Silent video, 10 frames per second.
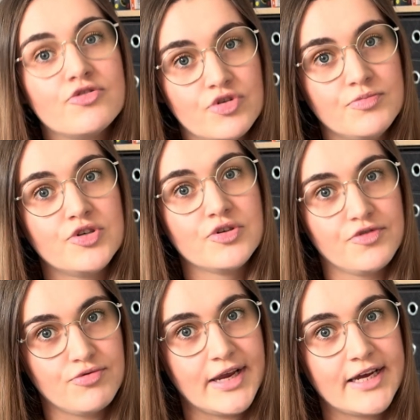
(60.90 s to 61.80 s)
to book the
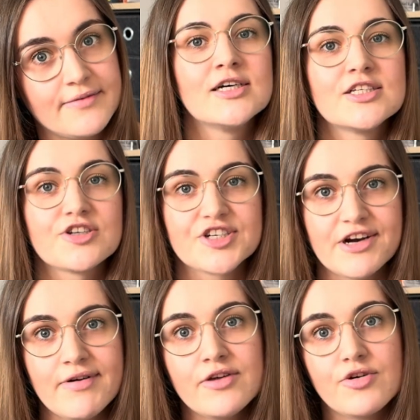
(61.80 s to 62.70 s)
viewing. So
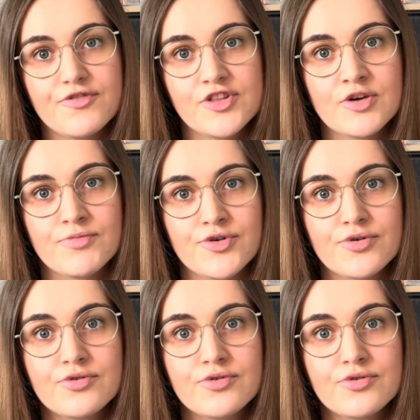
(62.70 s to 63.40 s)
sharing your phone number